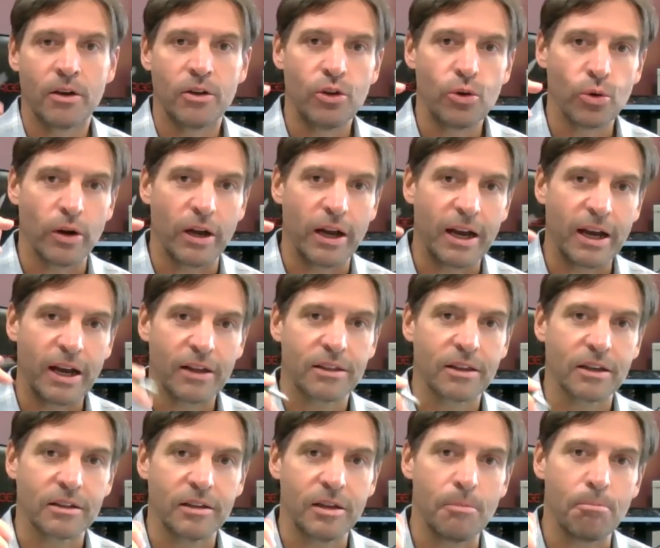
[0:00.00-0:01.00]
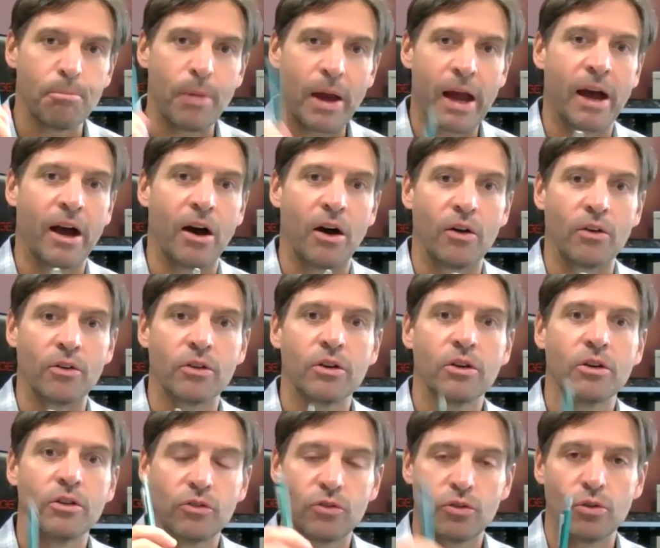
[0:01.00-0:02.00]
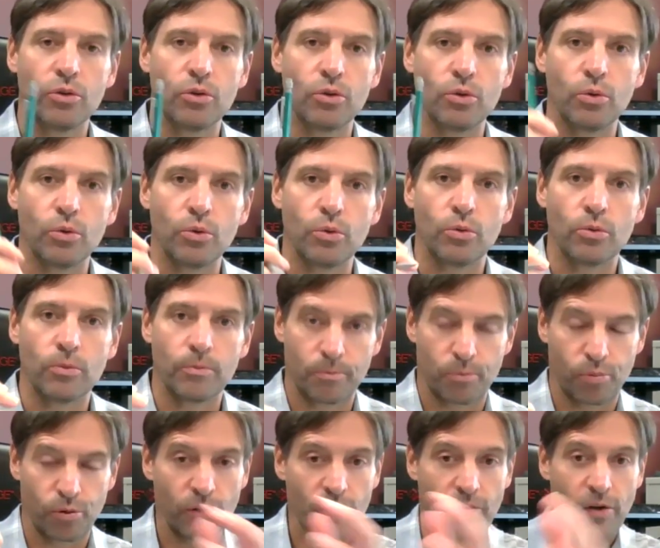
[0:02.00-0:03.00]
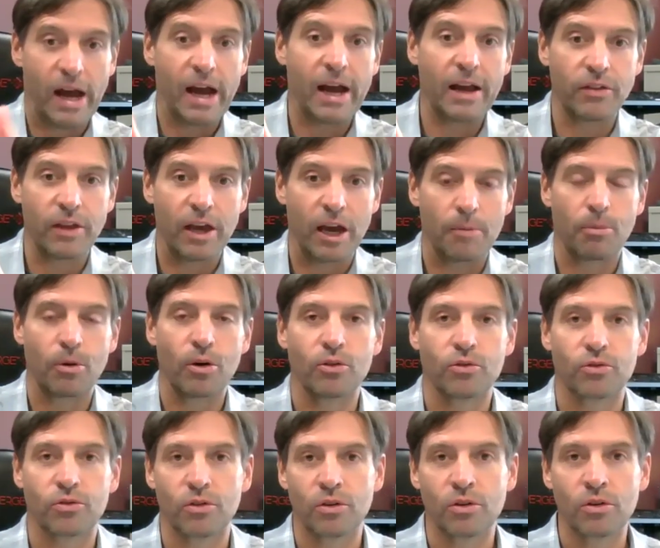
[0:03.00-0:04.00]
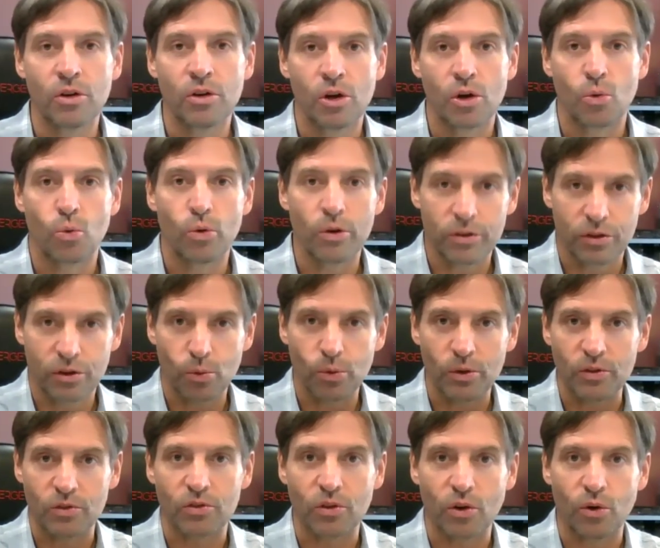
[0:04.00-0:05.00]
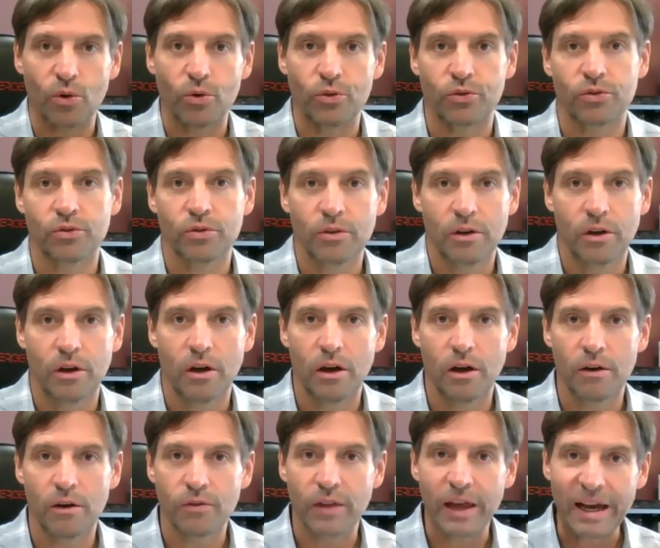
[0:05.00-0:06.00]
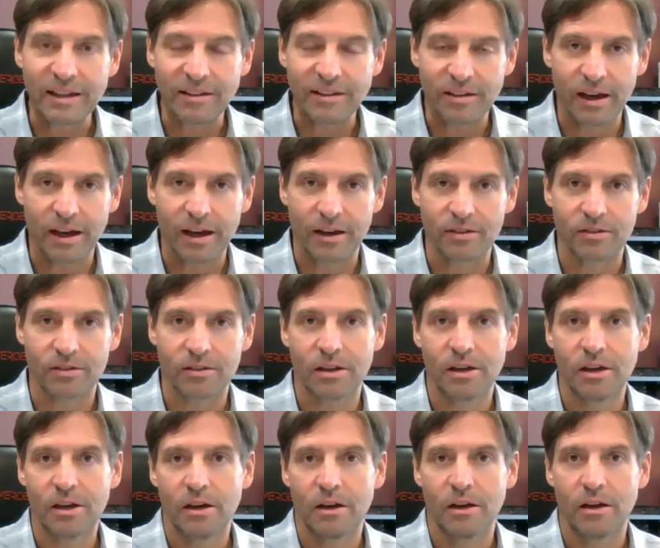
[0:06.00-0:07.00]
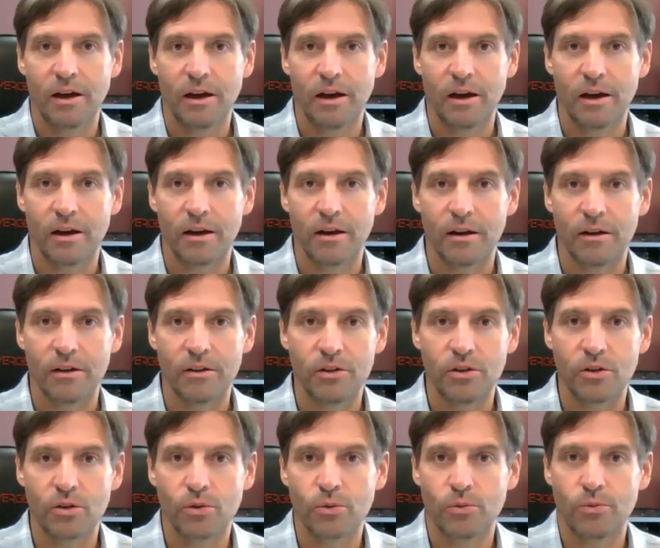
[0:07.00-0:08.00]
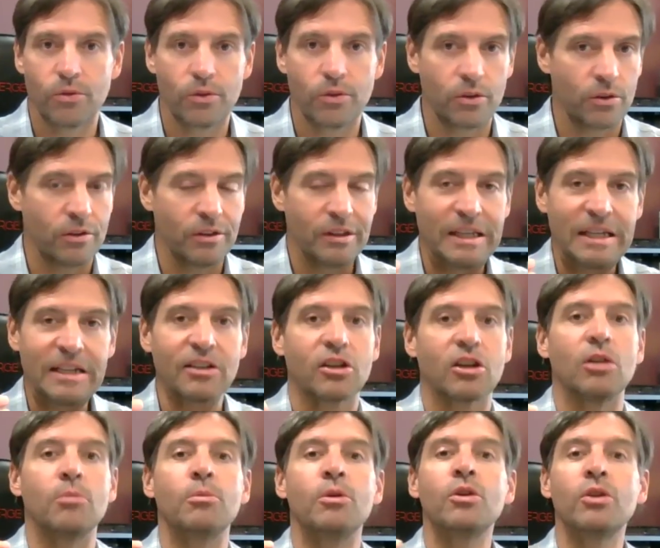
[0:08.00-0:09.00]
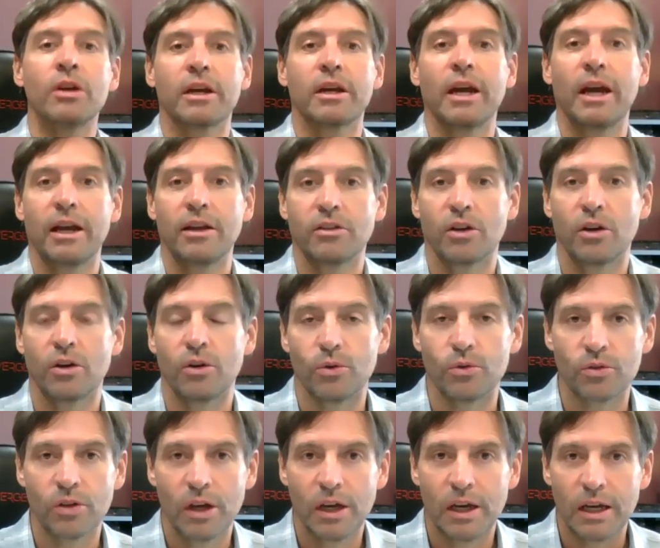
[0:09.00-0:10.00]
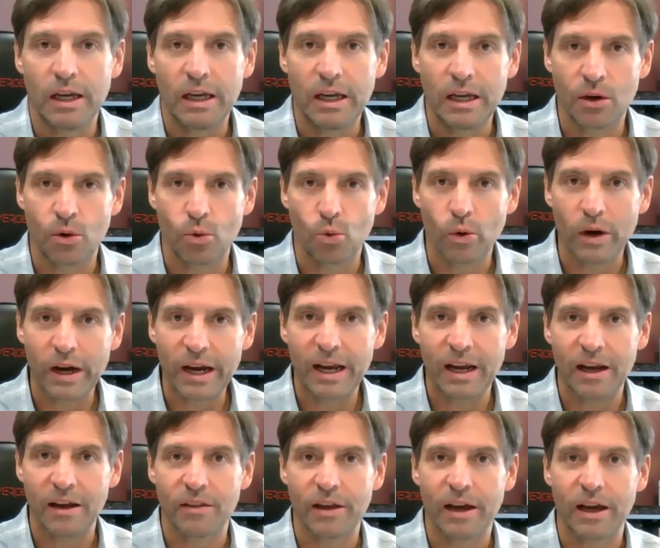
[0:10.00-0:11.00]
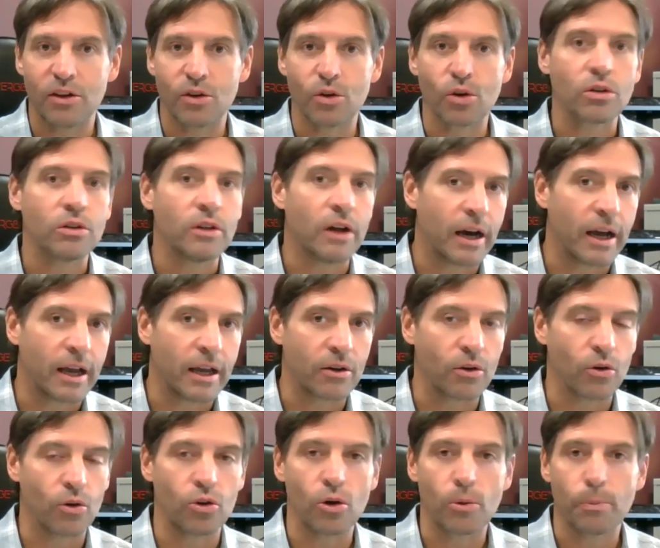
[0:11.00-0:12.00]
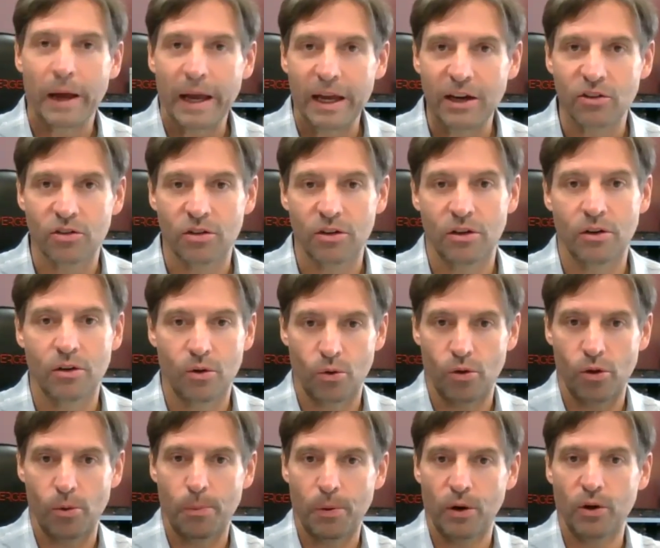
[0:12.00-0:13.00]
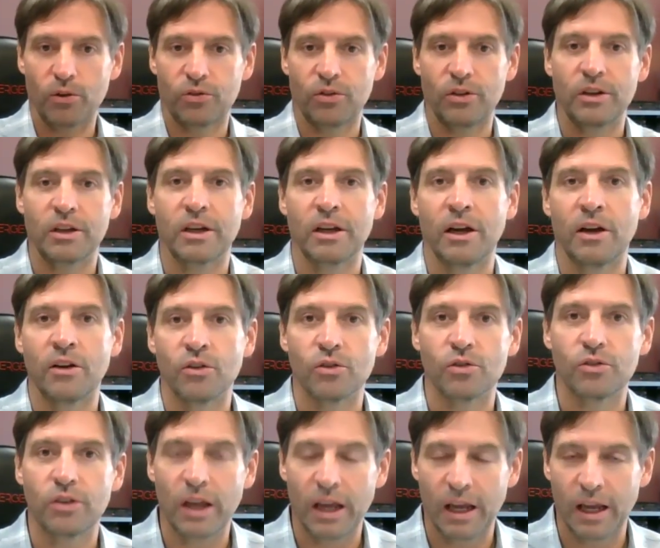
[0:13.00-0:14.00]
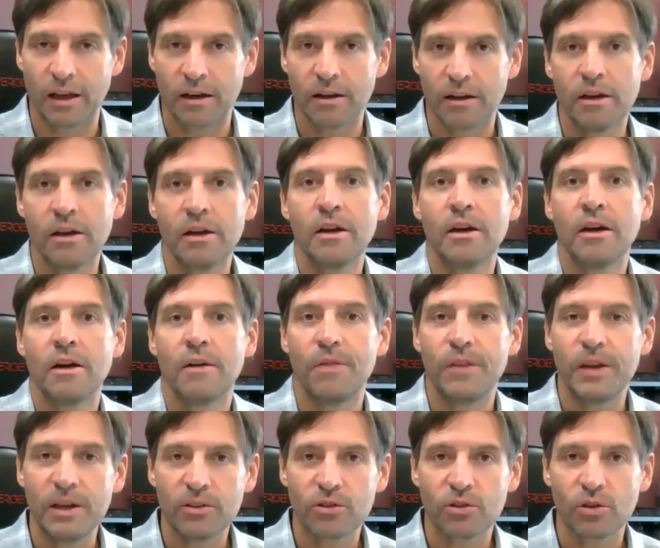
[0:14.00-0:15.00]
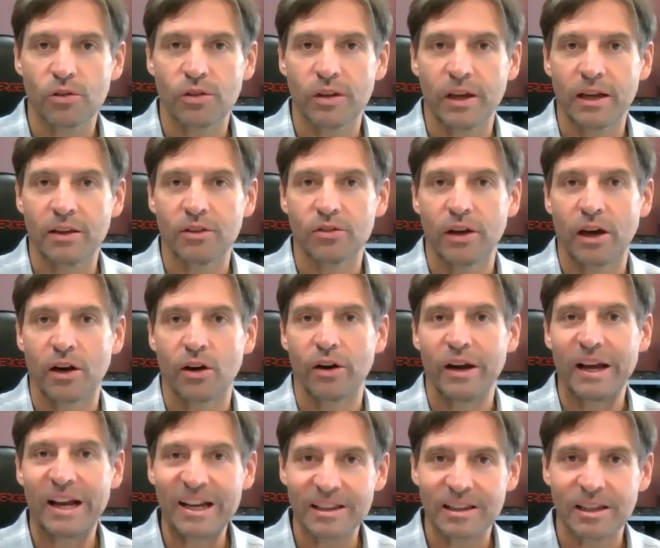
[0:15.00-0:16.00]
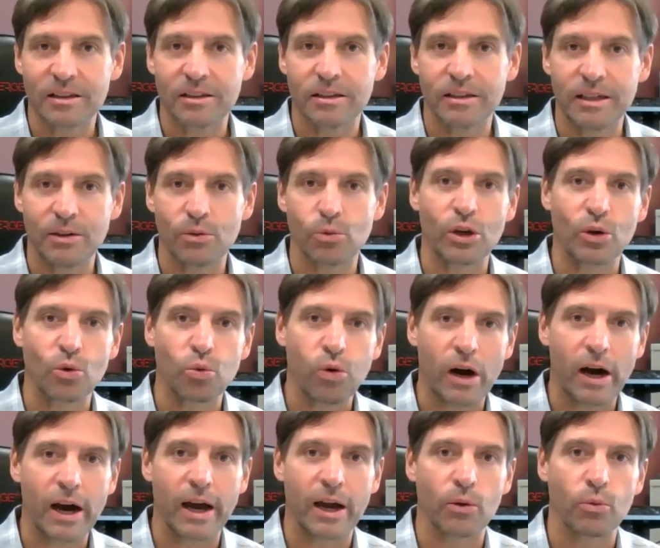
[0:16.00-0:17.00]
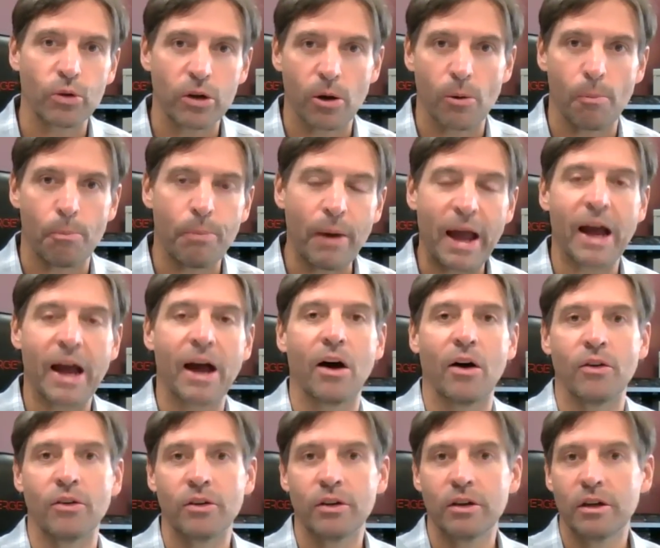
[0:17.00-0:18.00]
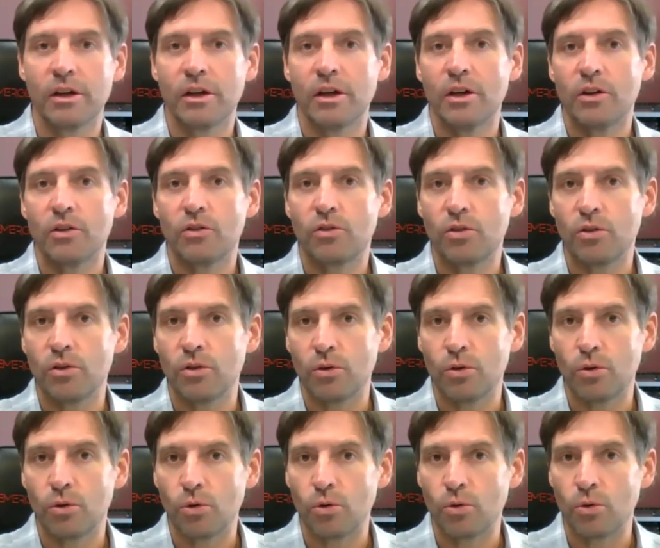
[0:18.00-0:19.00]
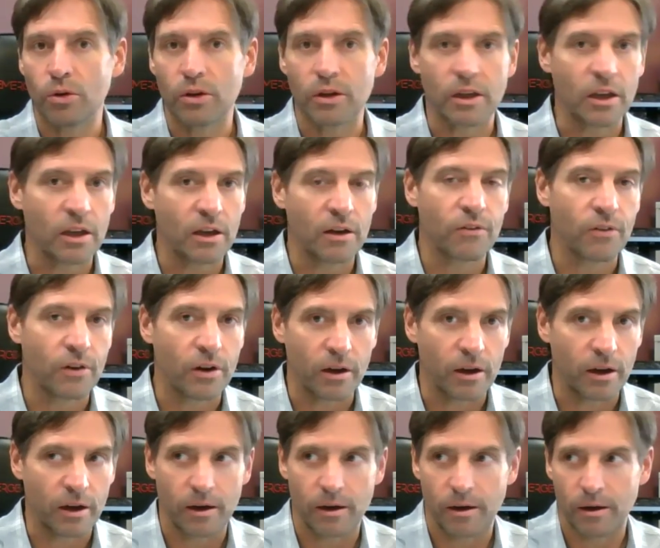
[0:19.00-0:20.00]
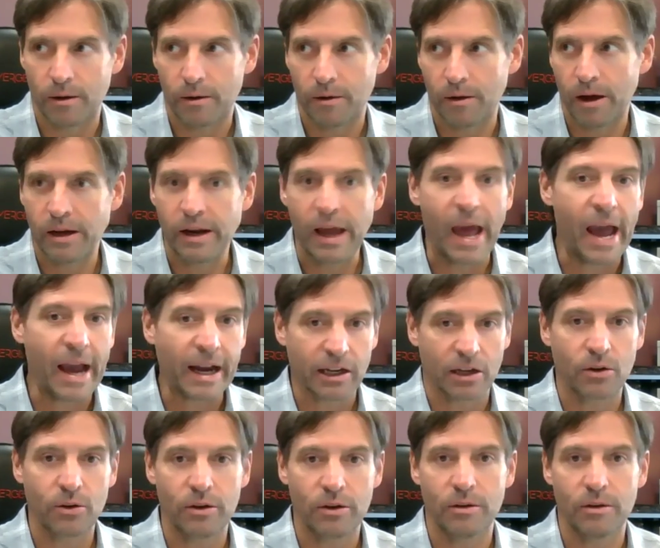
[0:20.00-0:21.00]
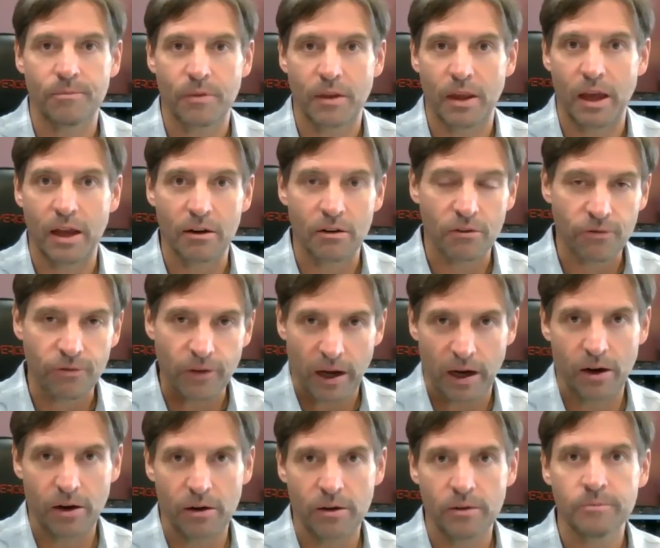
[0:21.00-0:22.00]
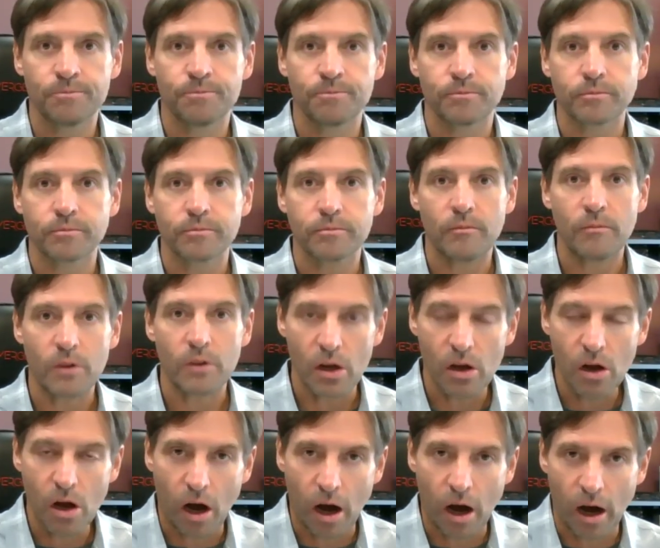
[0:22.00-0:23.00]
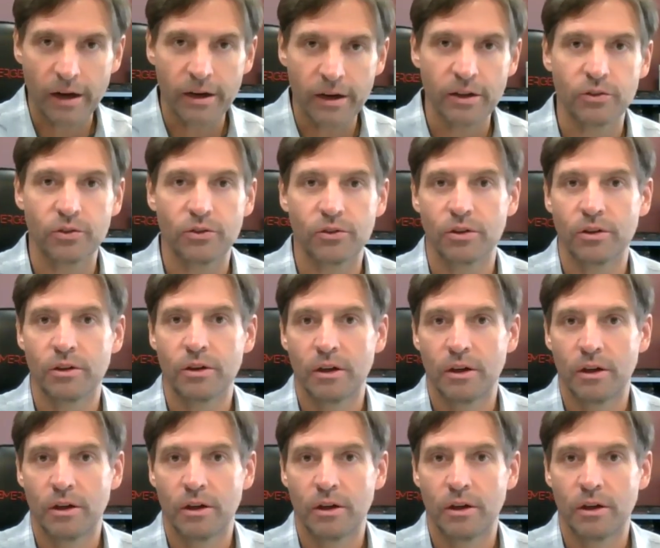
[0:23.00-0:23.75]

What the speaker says: you are ethically bound to provide that person with the results of that test. You need to communicate those in a way that your client or your patient or the person can understand. These are things that are ethically required. We are bound to give an accurate and fair, honest,